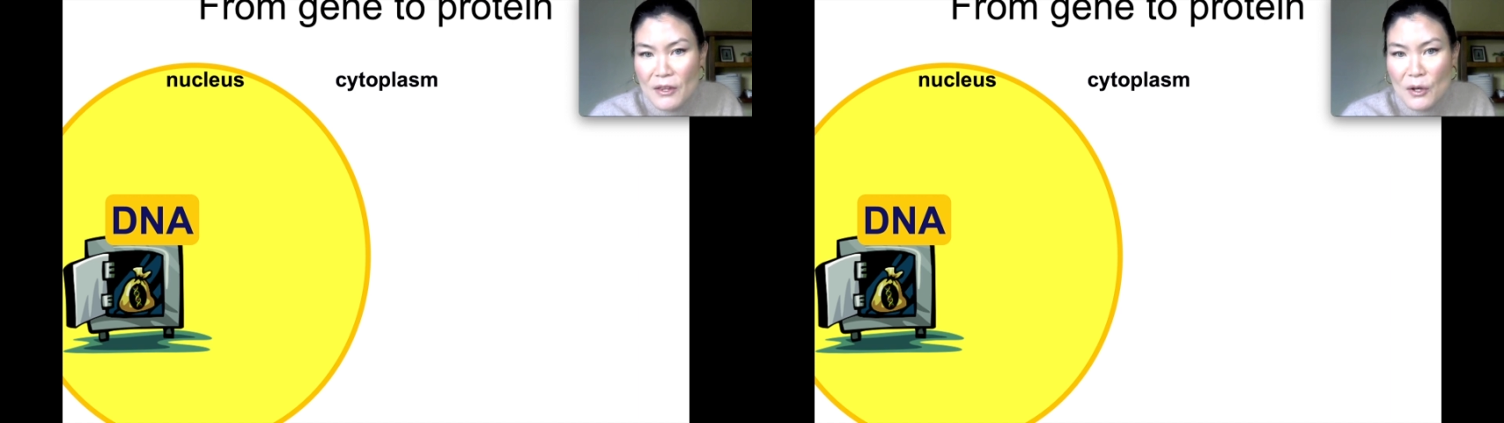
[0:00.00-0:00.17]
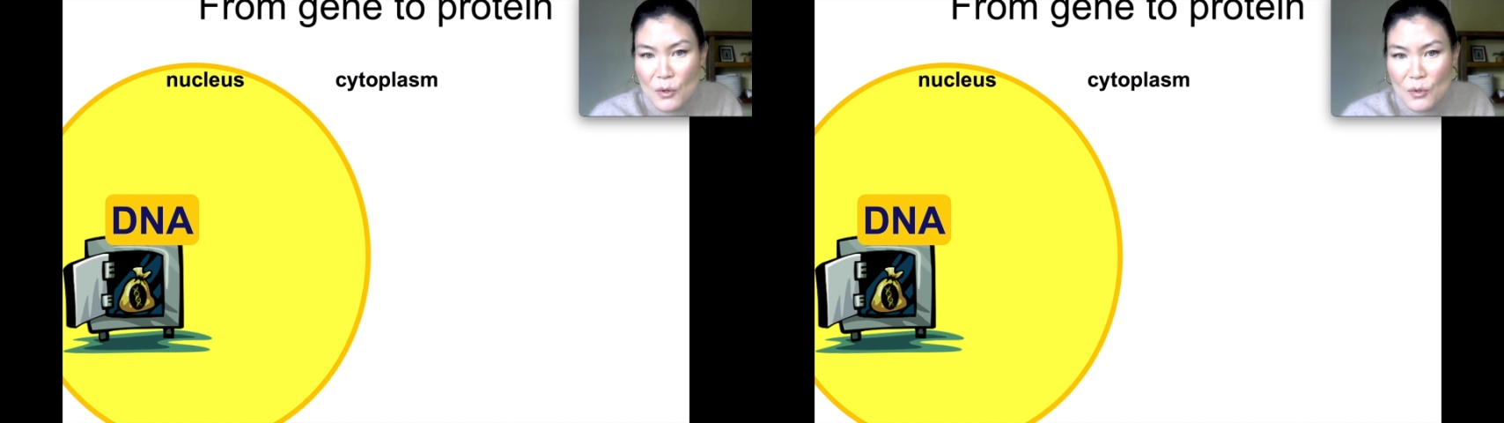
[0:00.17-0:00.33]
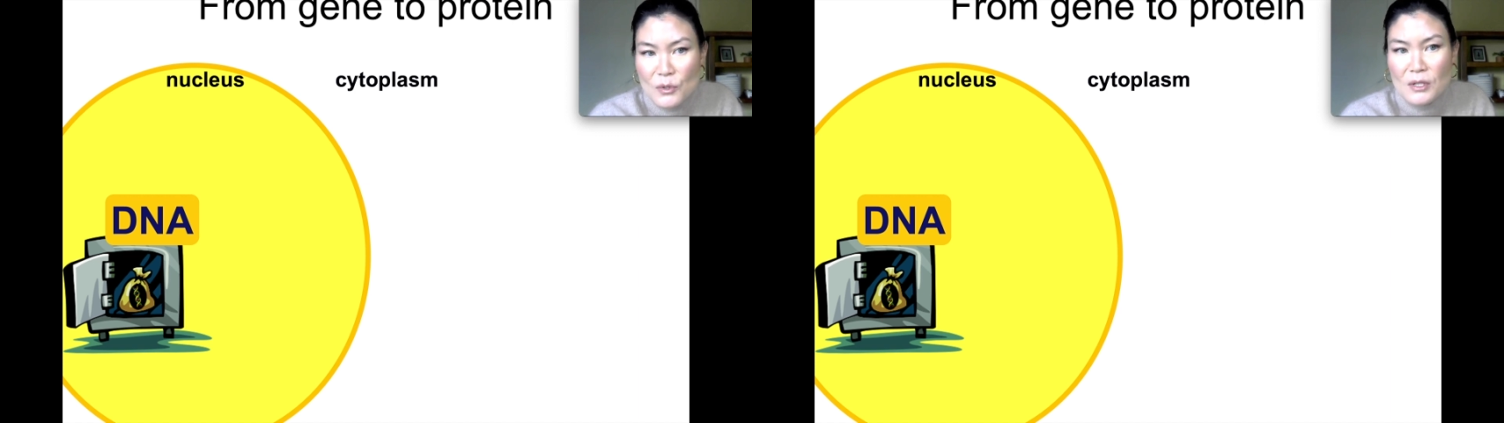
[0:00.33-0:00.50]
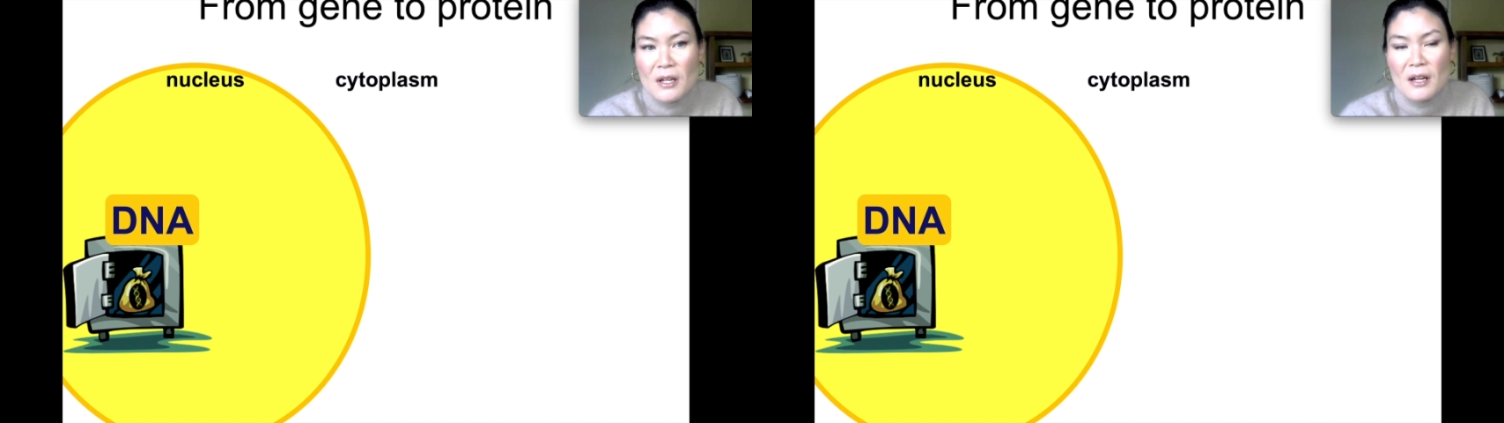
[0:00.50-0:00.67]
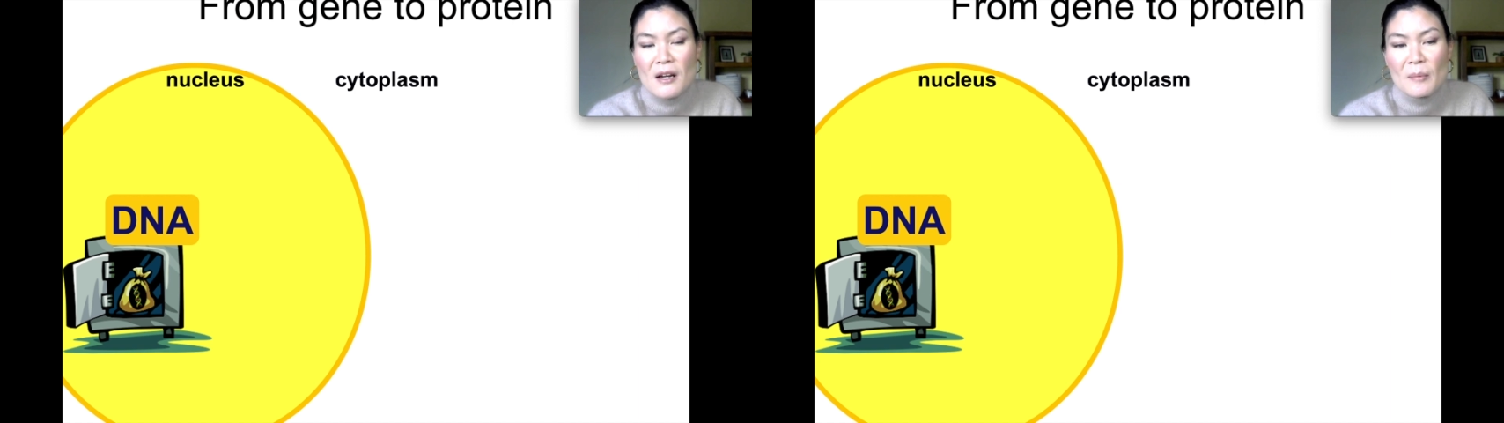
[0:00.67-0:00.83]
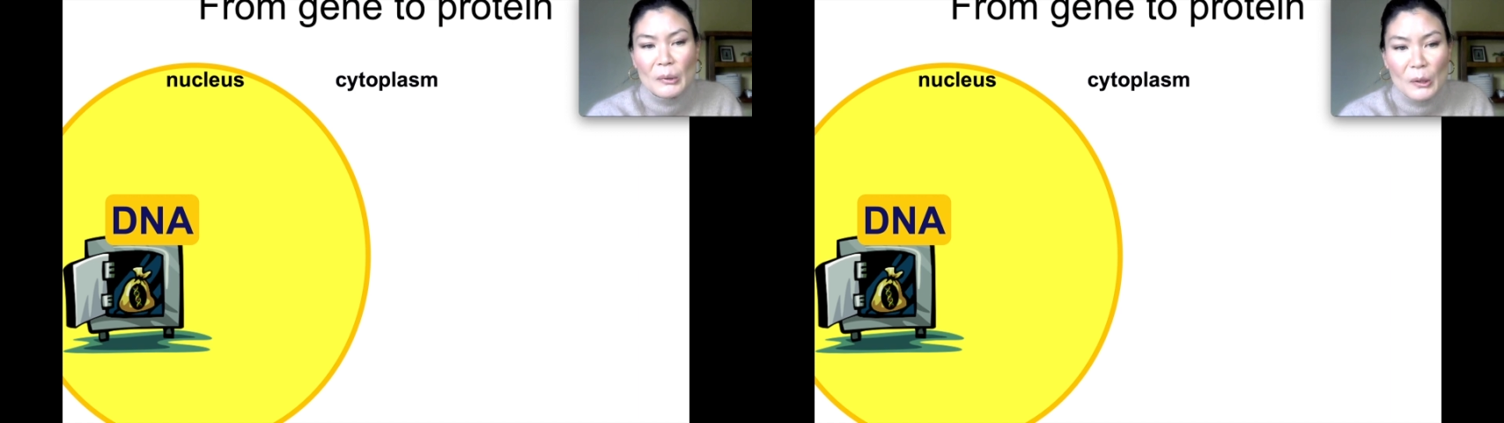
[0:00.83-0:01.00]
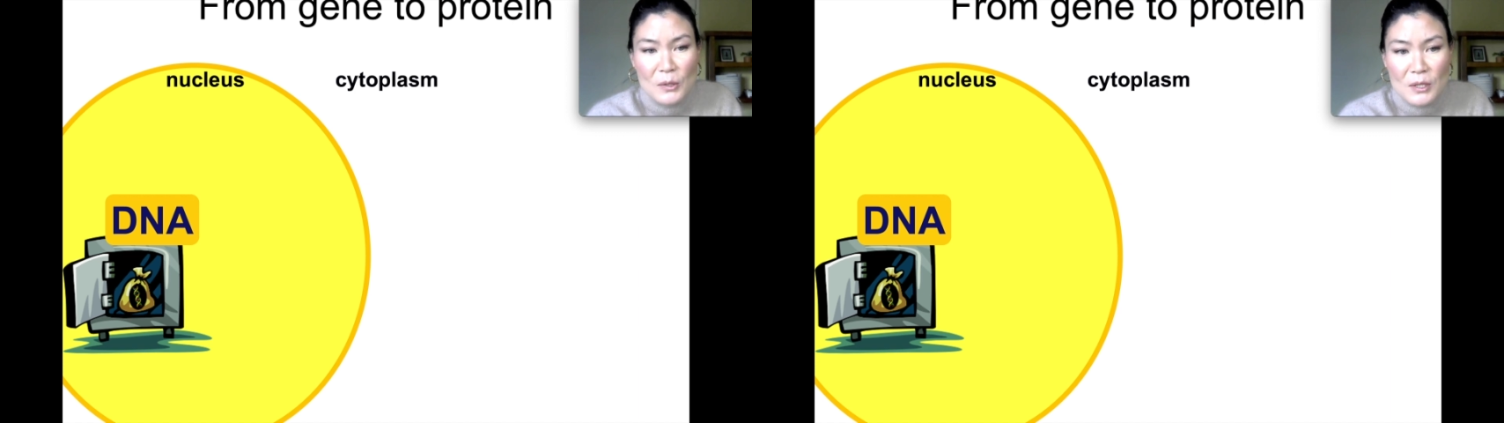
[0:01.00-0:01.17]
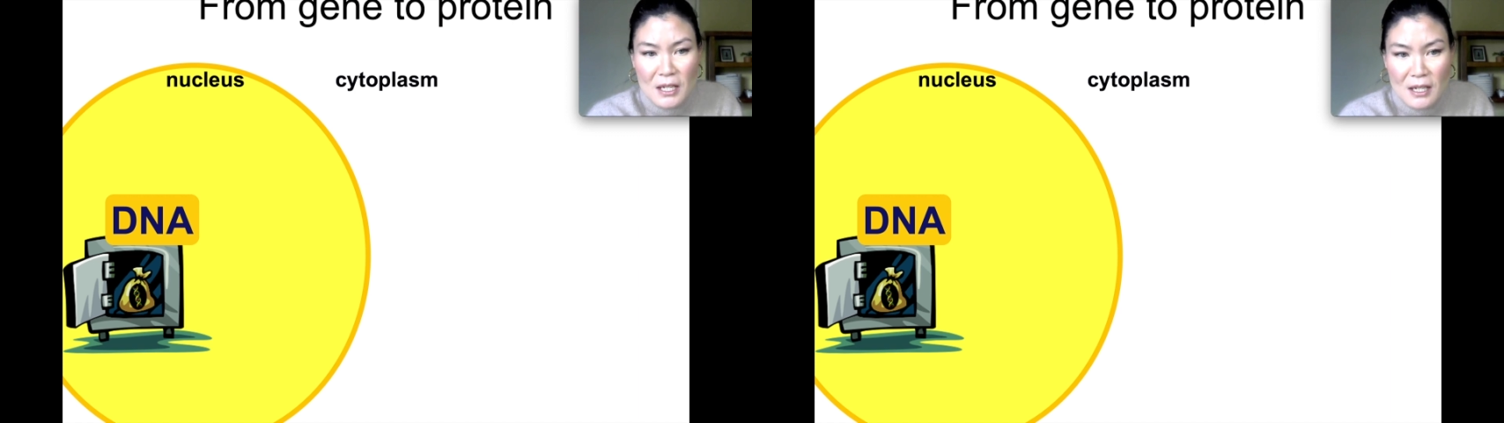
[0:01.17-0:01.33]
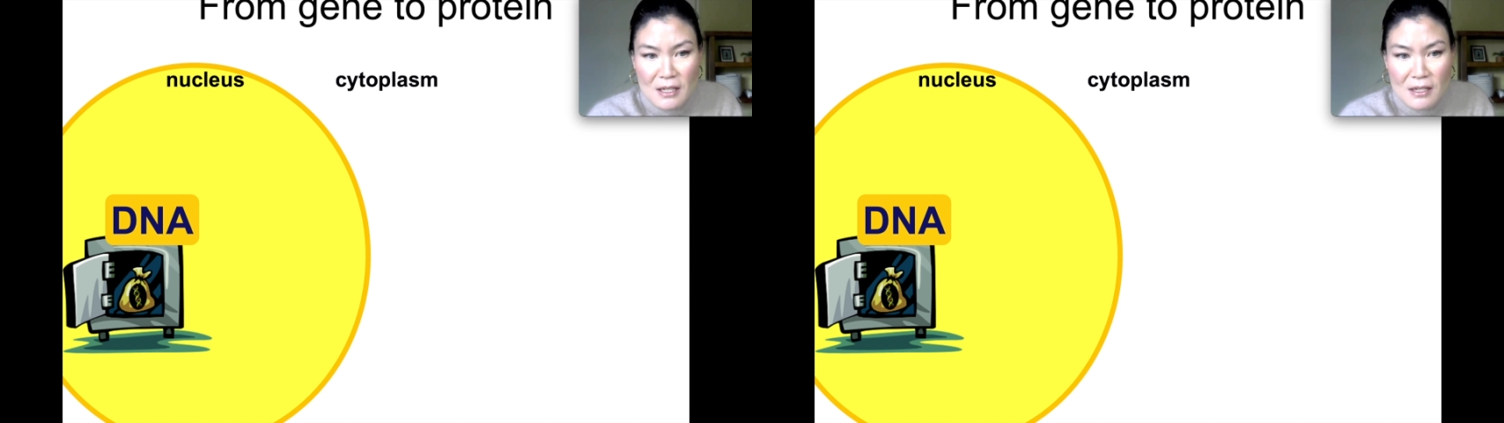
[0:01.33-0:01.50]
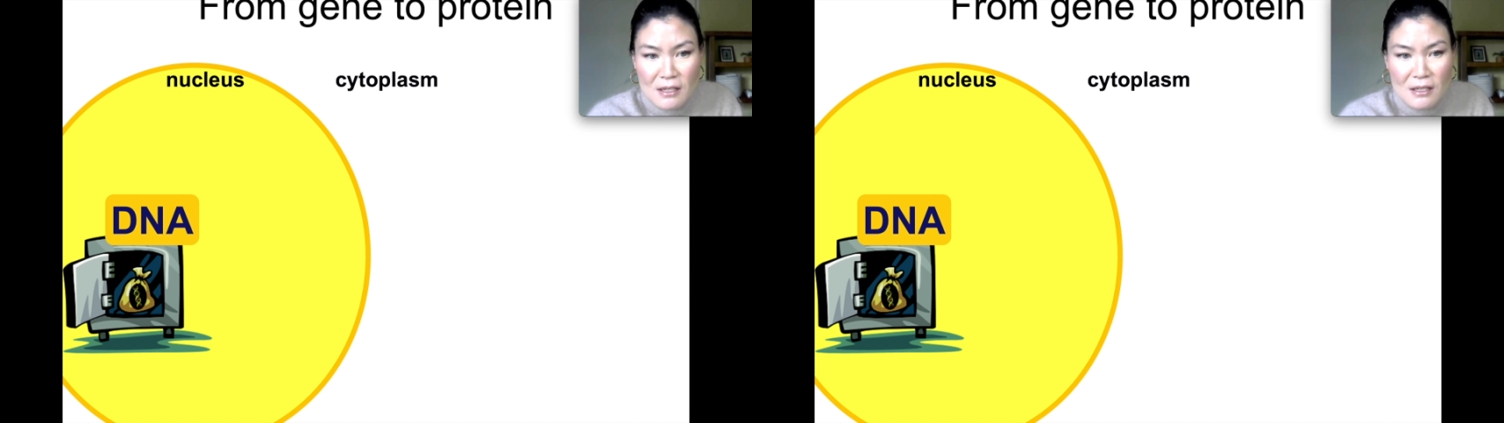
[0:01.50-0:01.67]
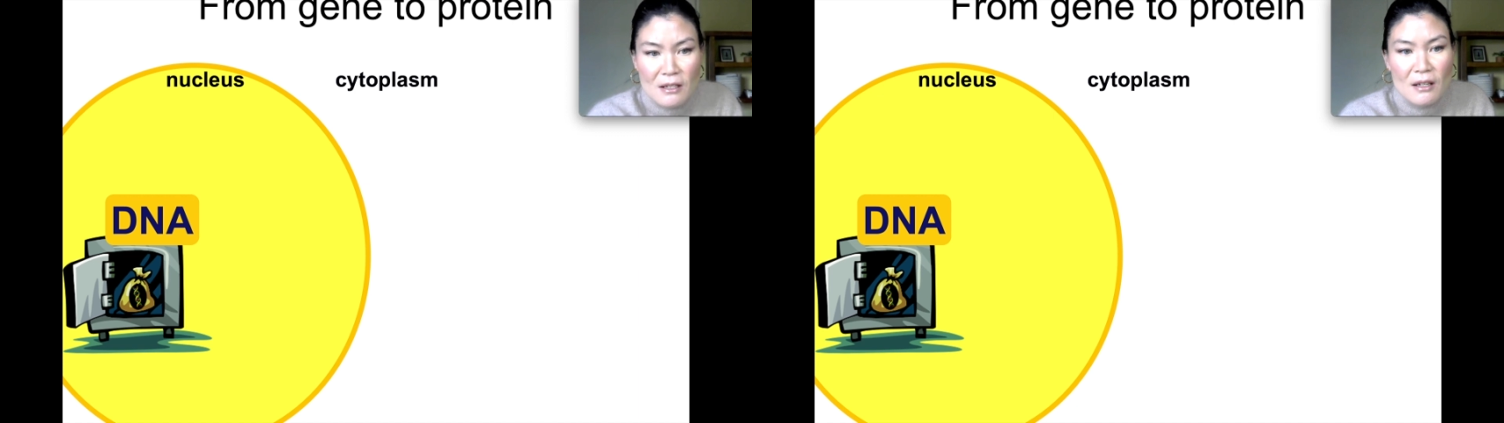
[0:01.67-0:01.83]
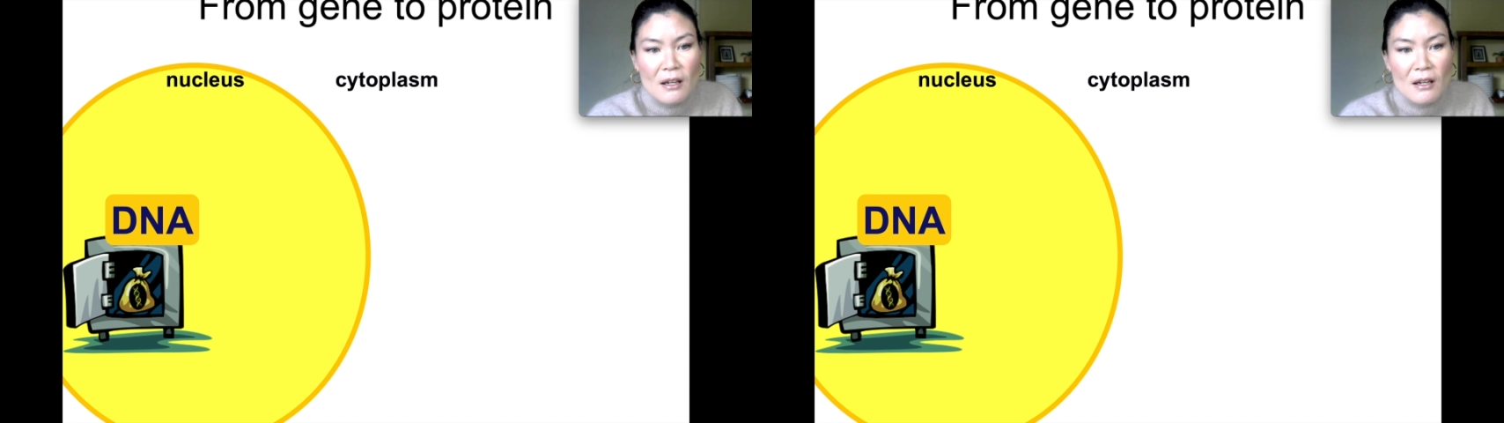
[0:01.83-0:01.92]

those proteins,